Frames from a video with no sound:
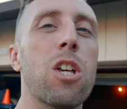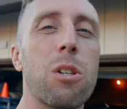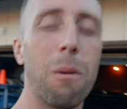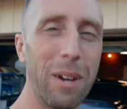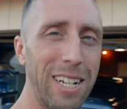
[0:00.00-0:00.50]

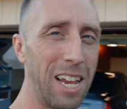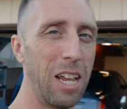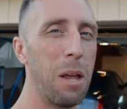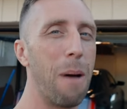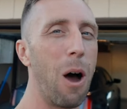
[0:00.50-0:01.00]
So I wanna
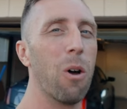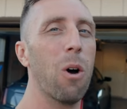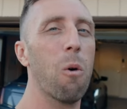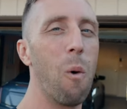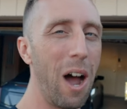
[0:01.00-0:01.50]
tell you about
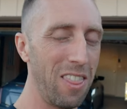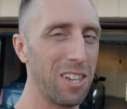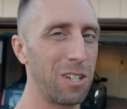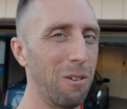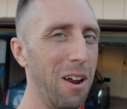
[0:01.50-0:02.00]
why
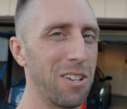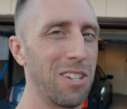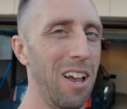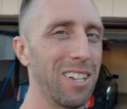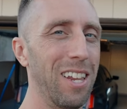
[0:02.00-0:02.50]
this garage
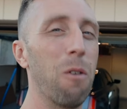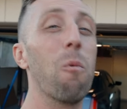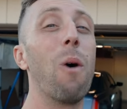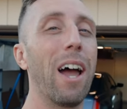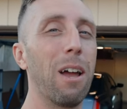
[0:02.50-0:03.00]
sucks
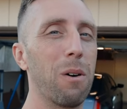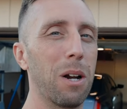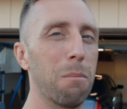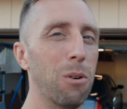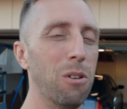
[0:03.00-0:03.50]
and why I
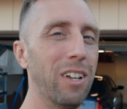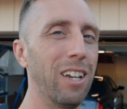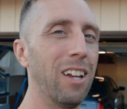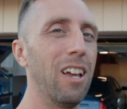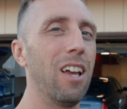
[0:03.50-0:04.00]
wanna improve
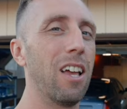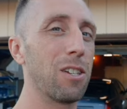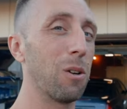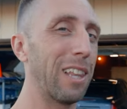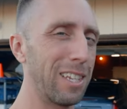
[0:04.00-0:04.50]
it.
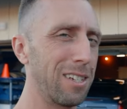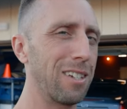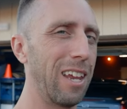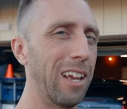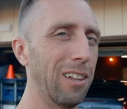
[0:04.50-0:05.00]
So let's
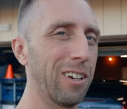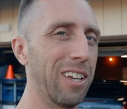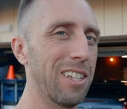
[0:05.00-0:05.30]
take a look